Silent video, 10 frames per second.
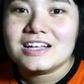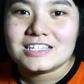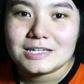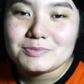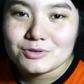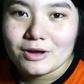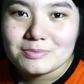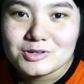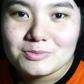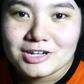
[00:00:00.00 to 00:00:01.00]

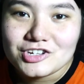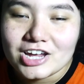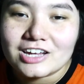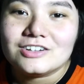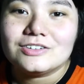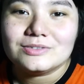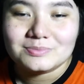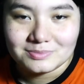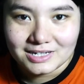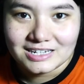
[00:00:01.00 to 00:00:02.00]
subscribe to my channel,
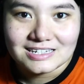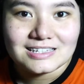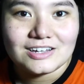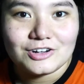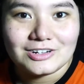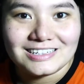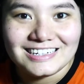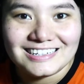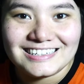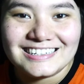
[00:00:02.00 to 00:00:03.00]
like I said
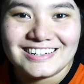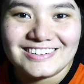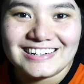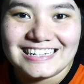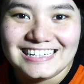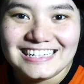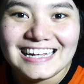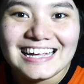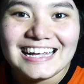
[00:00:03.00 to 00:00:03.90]
earlier already,